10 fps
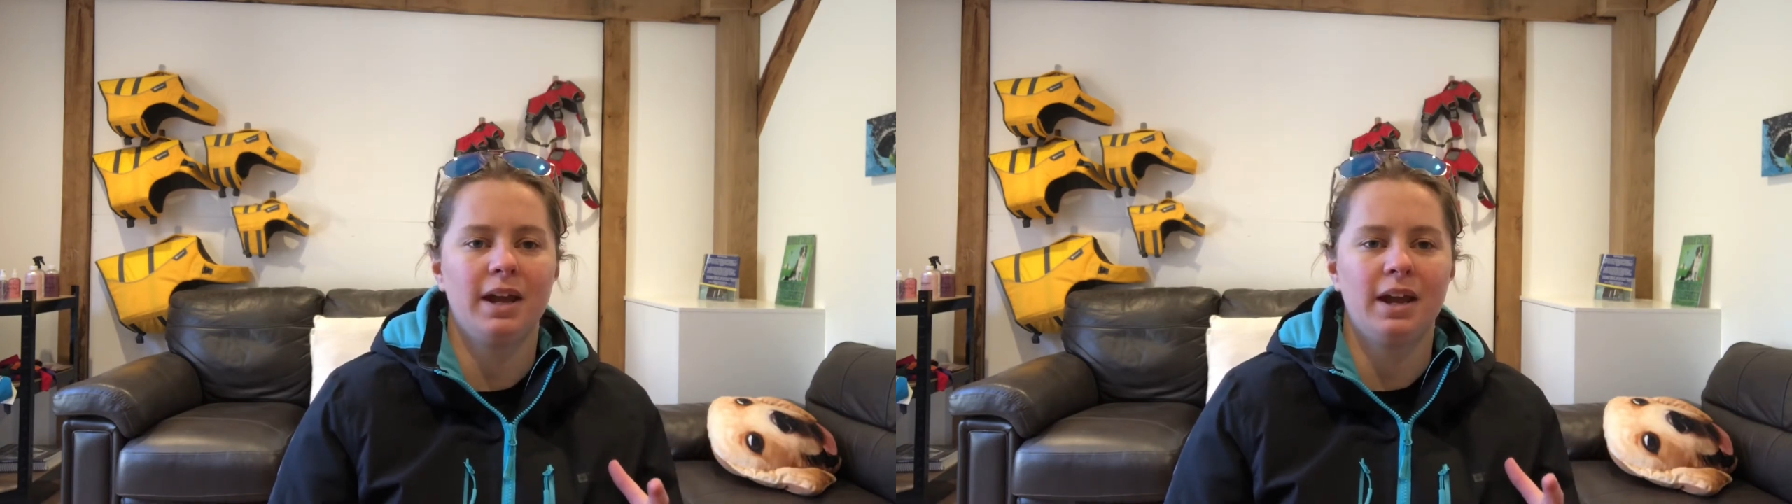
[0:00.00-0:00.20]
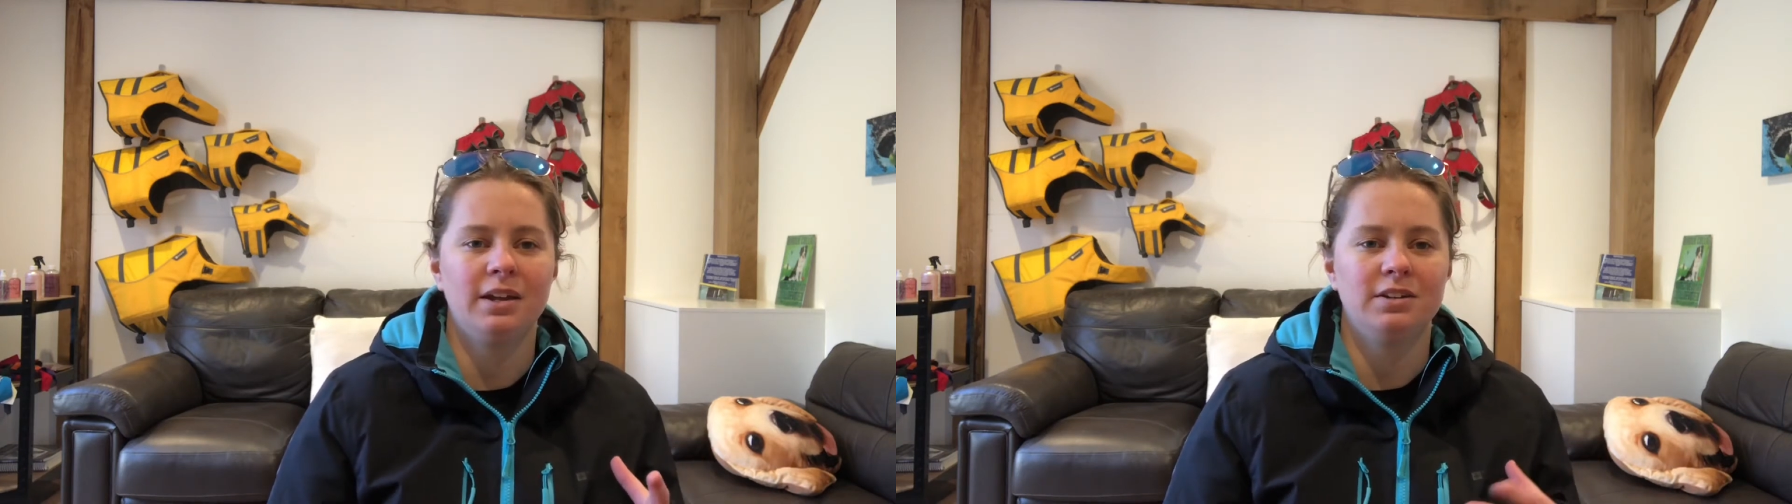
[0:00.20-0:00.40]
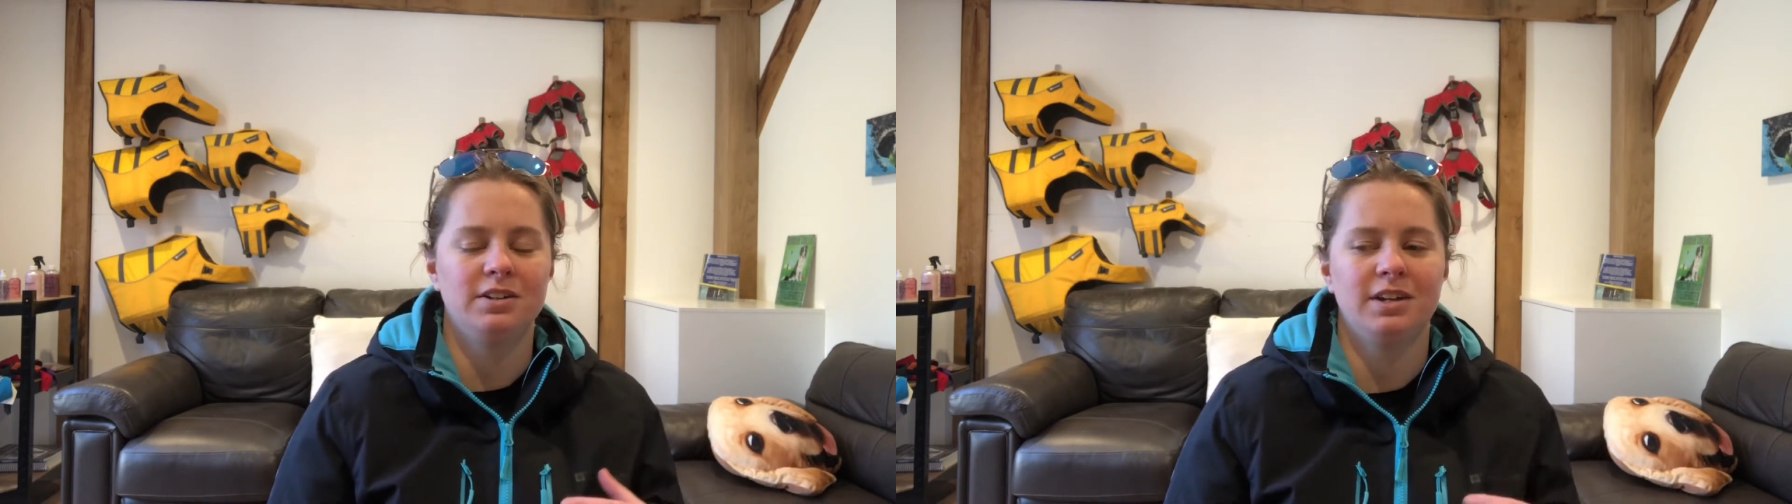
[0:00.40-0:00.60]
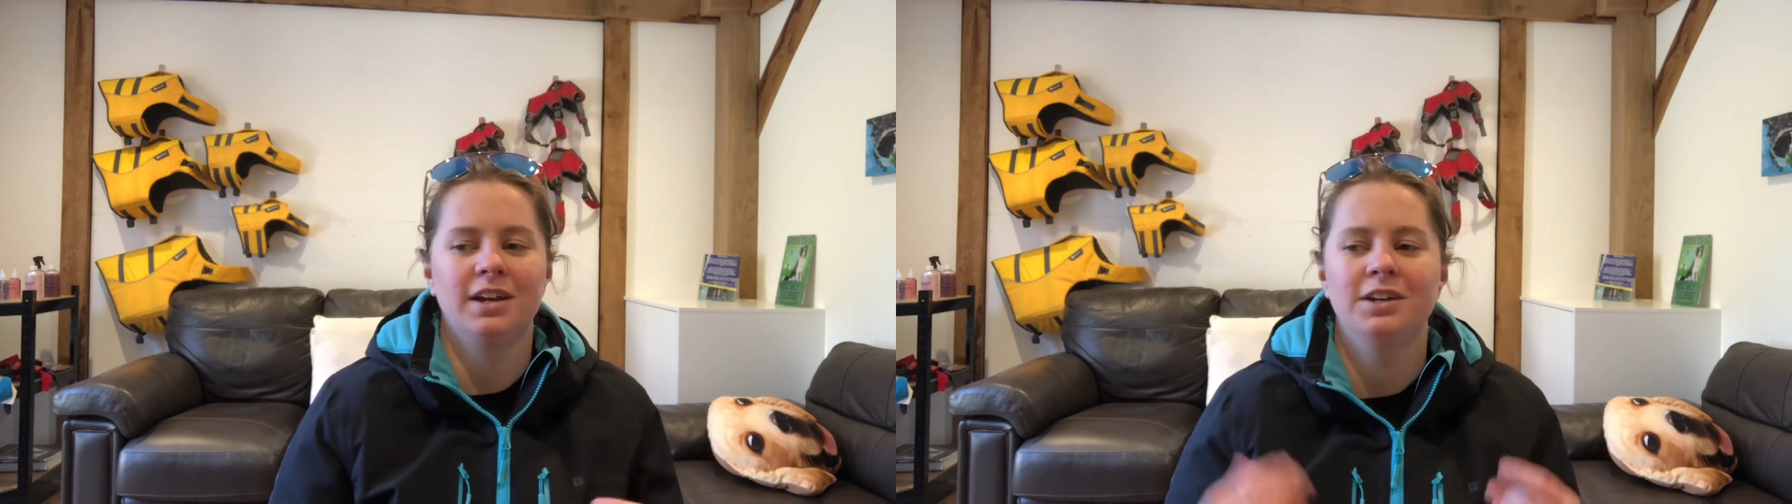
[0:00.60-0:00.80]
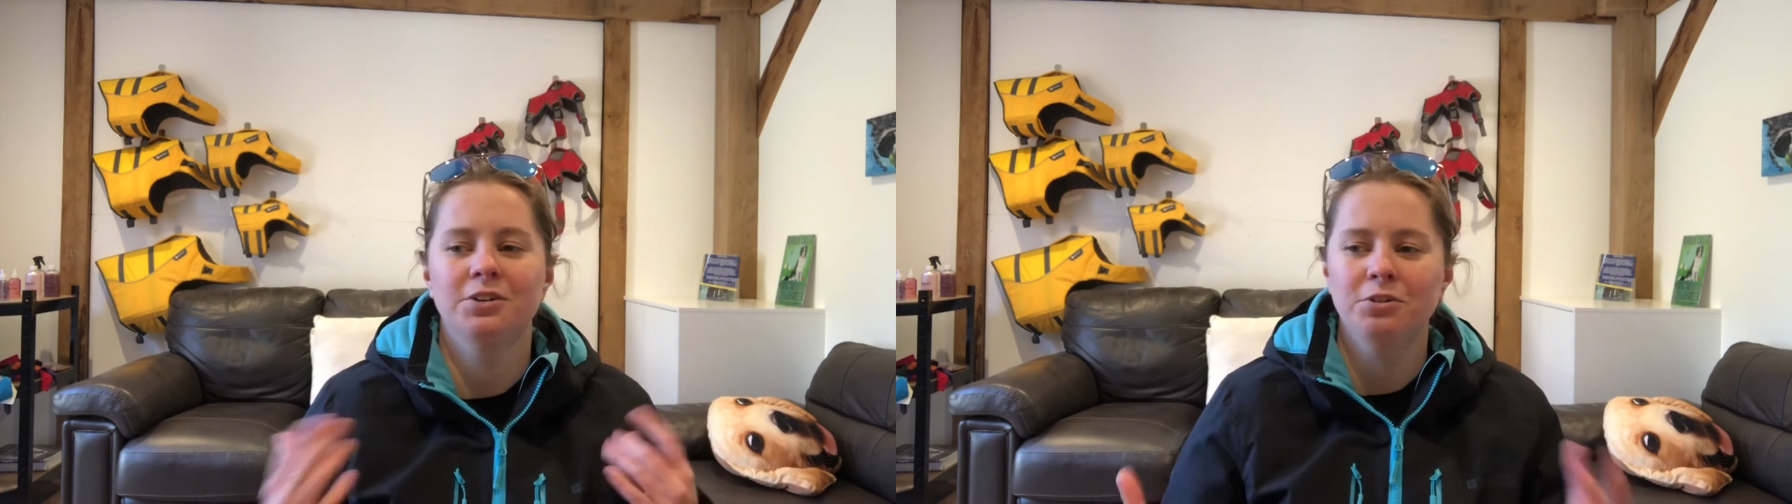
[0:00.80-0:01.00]
and
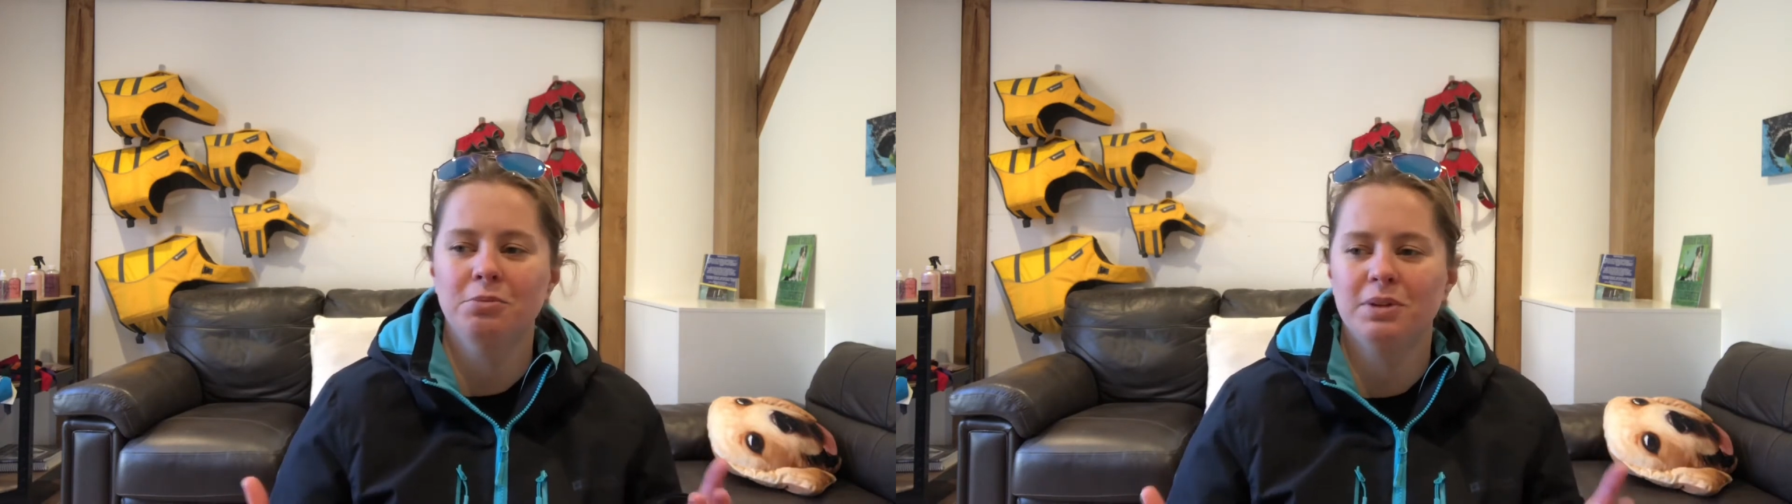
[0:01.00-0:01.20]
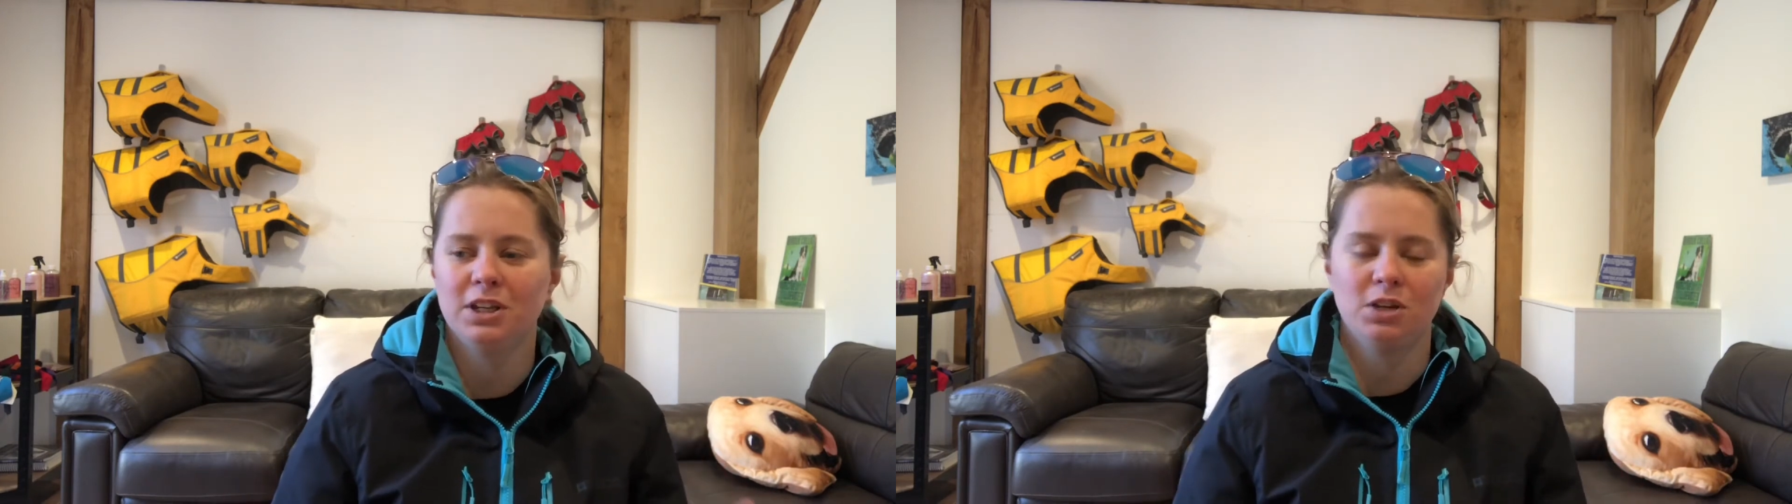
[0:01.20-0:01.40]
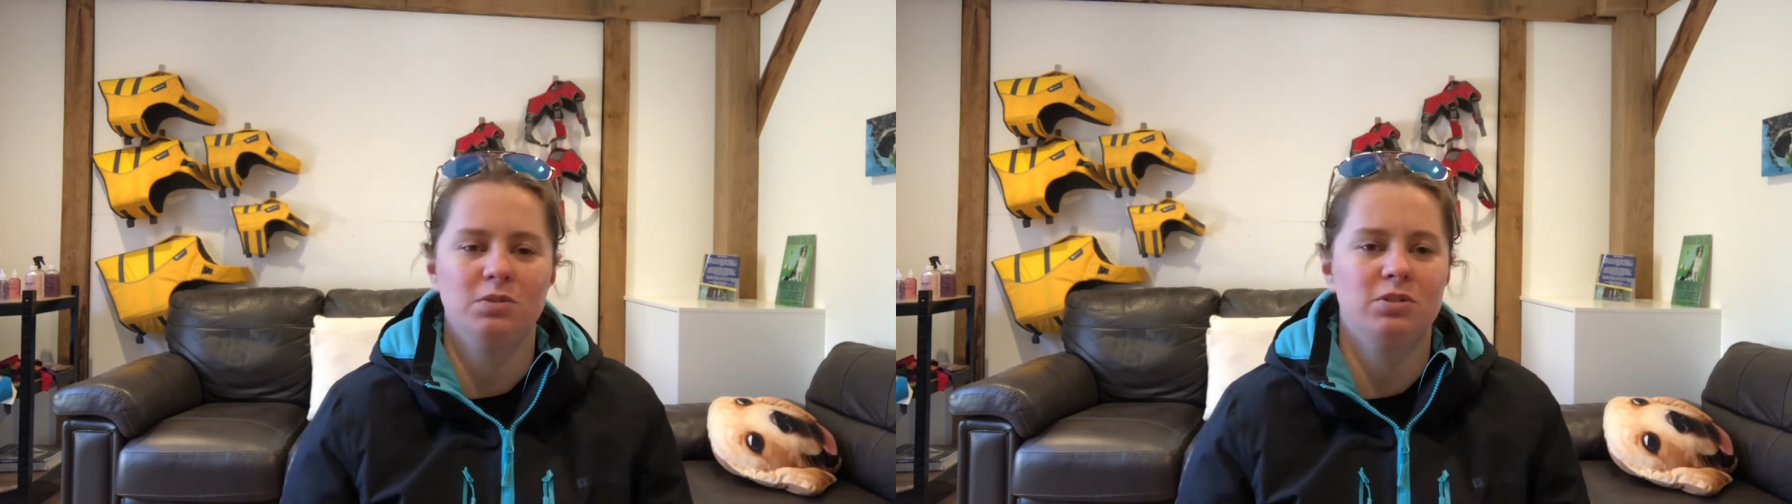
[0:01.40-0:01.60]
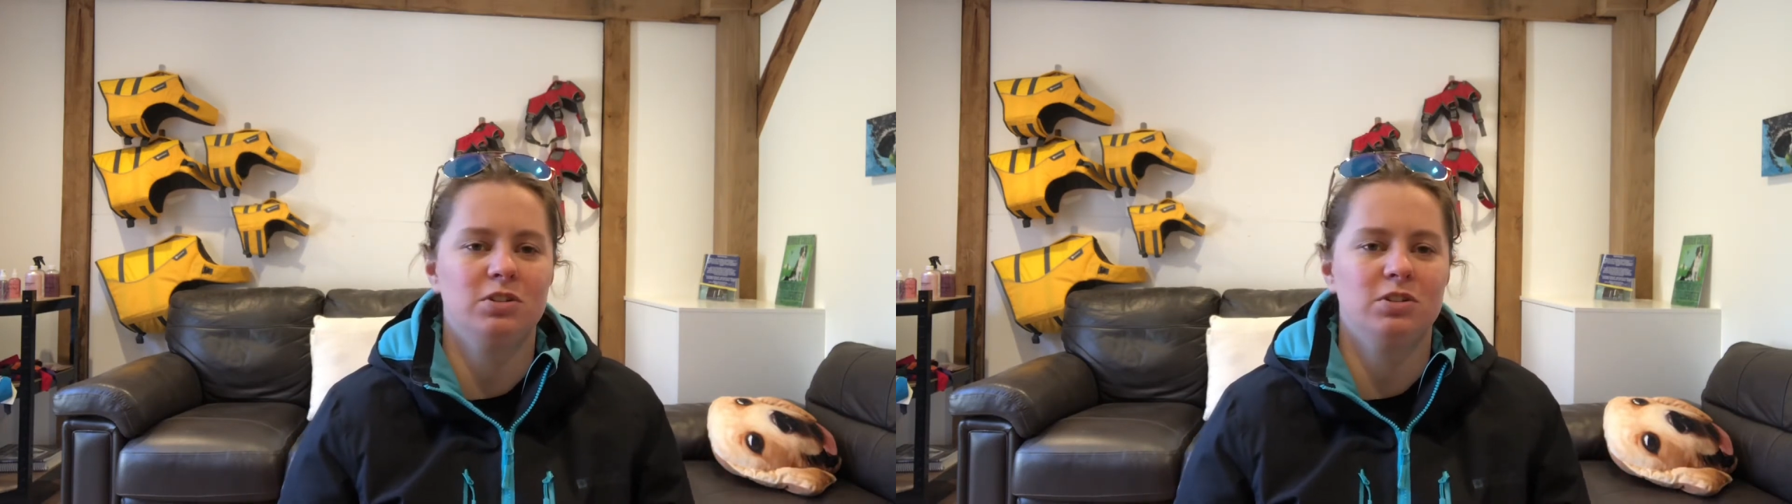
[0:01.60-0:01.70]
you're normally used